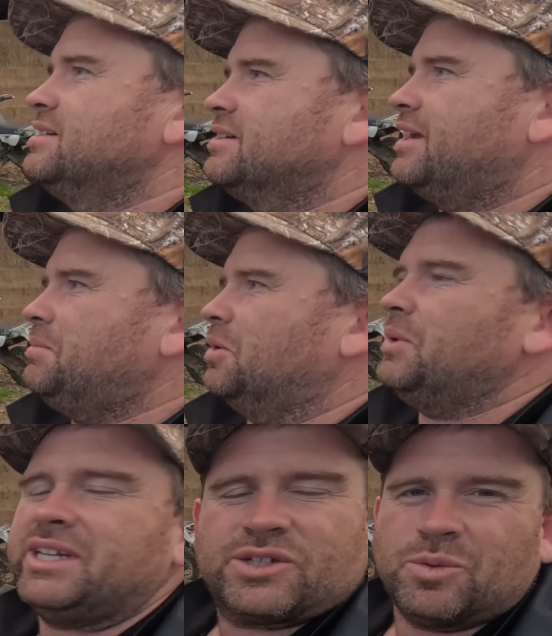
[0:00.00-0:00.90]
couple of
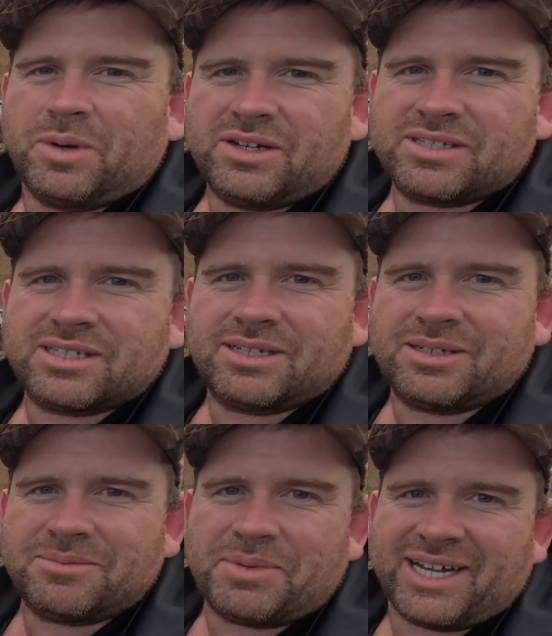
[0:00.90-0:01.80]
weeks almost.
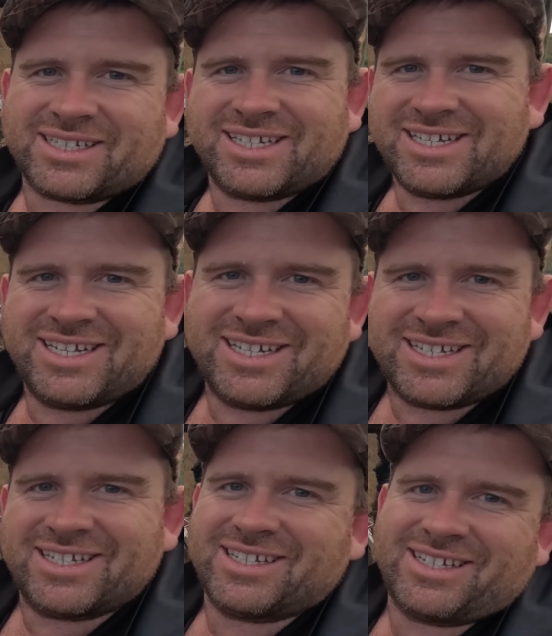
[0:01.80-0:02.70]
But
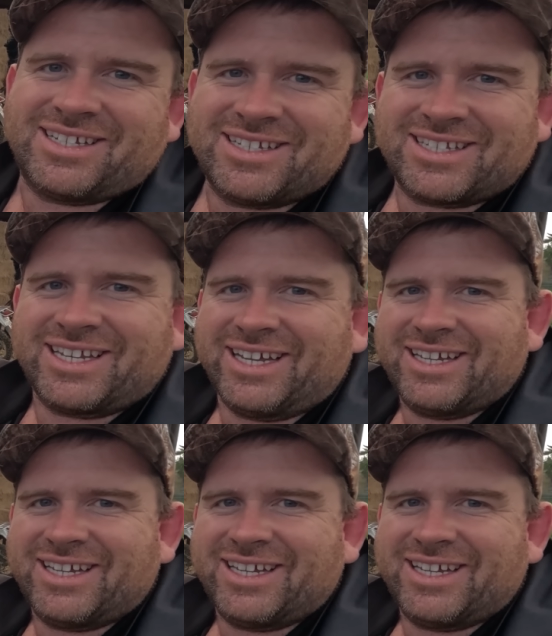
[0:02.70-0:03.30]
see ya.